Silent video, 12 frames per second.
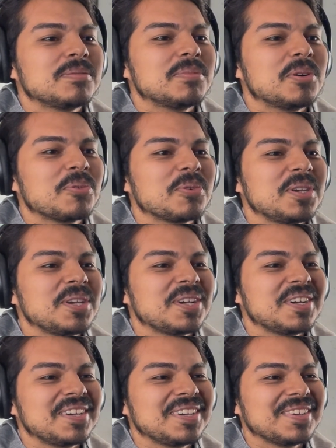Maria.
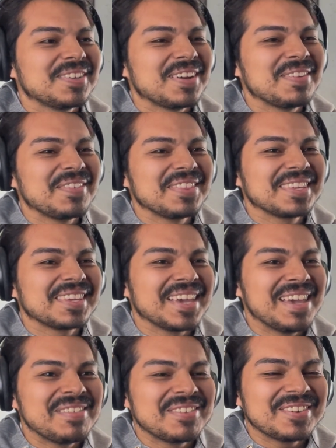I remember the
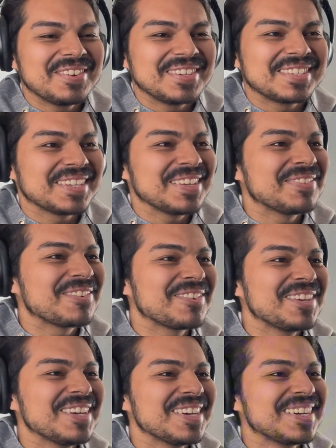game, he would always say
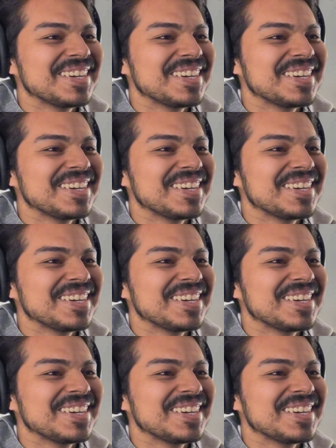Maria.